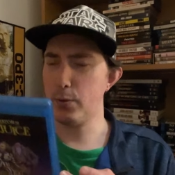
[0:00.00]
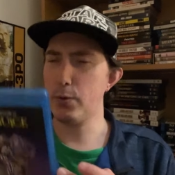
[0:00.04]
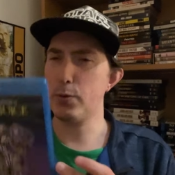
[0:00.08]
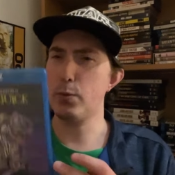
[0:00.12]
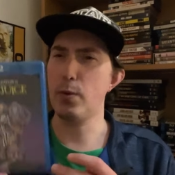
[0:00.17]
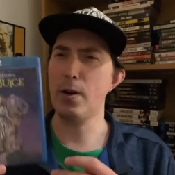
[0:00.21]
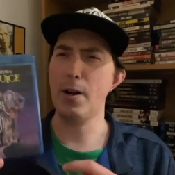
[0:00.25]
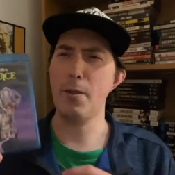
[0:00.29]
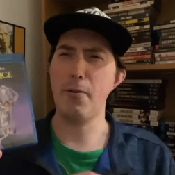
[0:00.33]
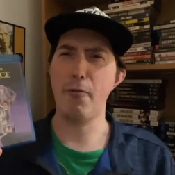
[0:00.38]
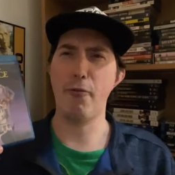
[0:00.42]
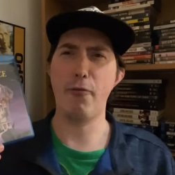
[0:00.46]
was
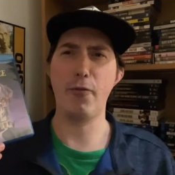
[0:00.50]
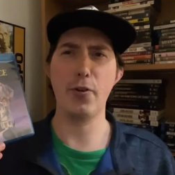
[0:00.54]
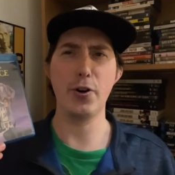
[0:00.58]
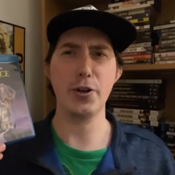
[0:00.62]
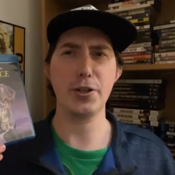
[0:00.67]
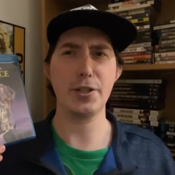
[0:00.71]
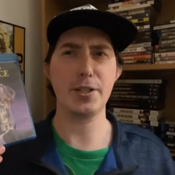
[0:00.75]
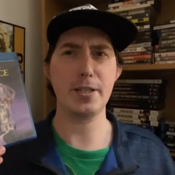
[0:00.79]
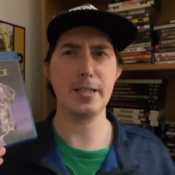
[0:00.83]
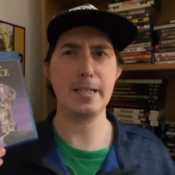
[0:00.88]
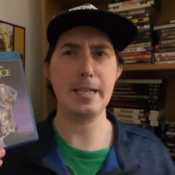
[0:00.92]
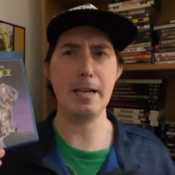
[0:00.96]
one of the
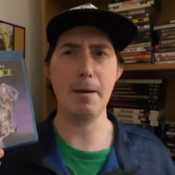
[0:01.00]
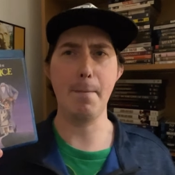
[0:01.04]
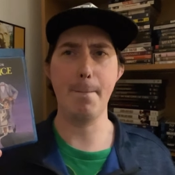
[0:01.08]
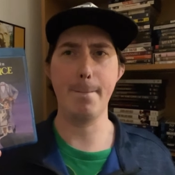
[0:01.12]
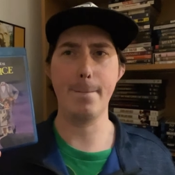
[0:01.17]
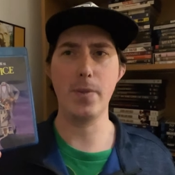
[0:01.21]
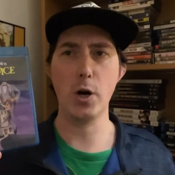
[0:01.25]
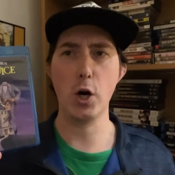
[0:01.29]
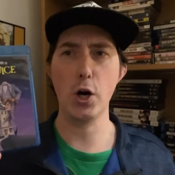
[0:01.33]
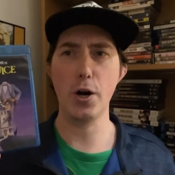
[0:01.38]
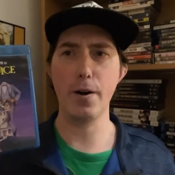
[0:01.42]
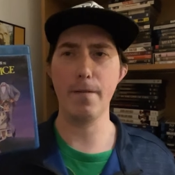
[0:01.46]
first Tim
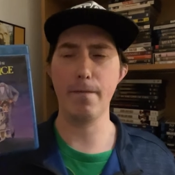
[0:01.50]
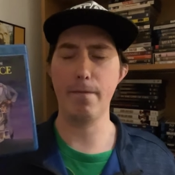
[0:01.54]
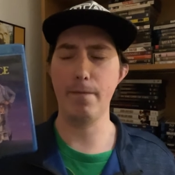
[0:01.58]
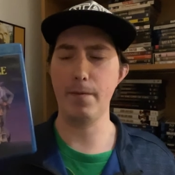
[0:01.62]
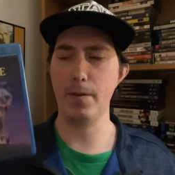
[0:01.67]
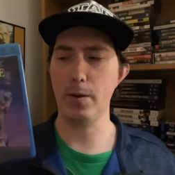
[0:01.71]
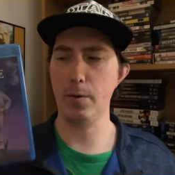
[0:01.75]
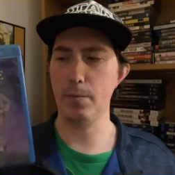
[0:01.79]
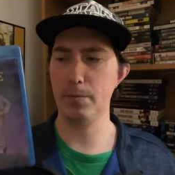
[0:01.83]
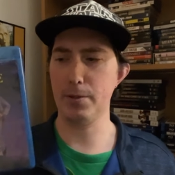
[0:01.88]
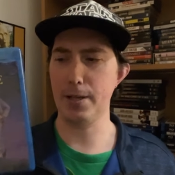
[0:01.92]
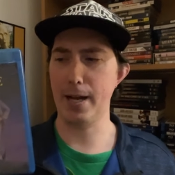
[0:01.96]
Burton
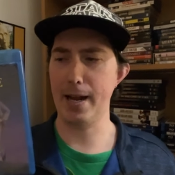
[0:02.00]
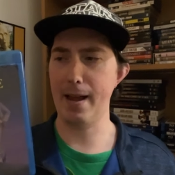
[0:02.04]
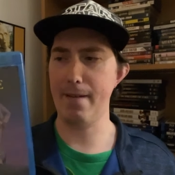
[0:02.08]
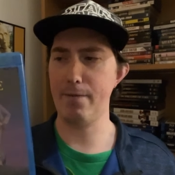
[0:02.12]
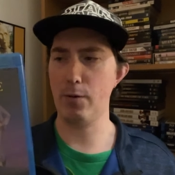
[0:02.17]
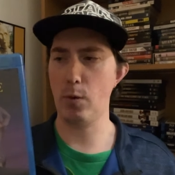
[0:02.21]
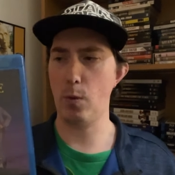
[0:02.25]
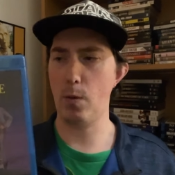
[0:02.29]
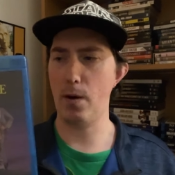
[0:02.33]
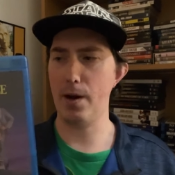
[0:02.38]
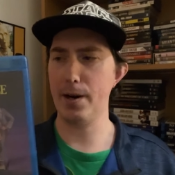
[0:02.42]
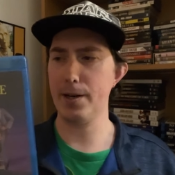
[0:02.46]
films I ever
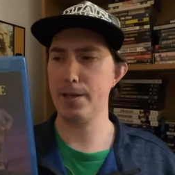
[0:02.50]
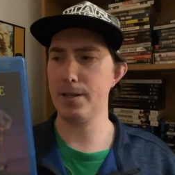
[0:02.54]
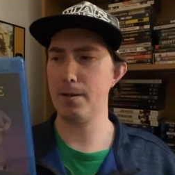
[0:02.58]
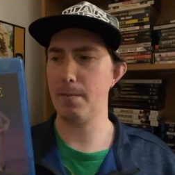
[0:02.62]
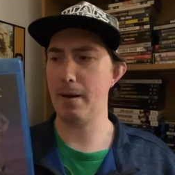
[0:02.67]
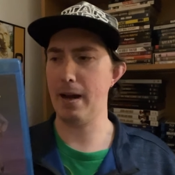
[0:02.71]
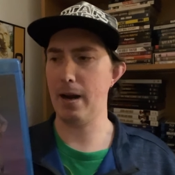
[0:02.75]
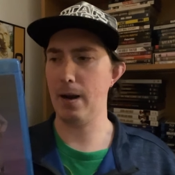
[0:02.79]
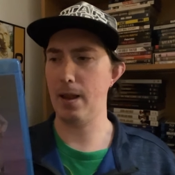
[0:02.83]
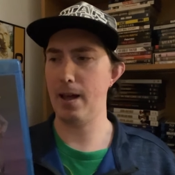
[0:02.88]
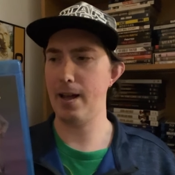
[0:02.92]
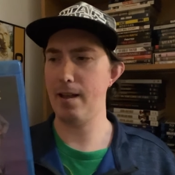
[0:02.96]
watched in
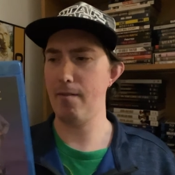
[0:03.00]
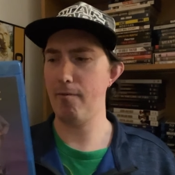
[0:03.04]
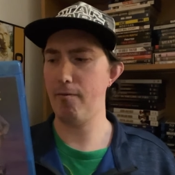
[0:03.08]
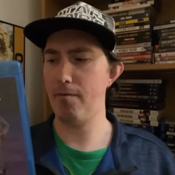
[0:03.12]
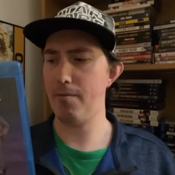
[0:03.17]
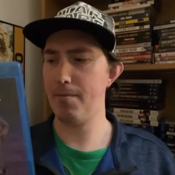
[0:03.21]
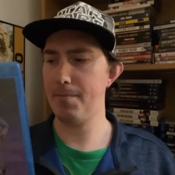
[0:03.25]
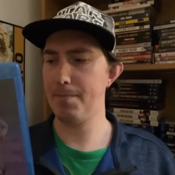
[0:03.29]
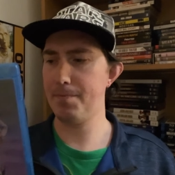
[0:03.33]
my life.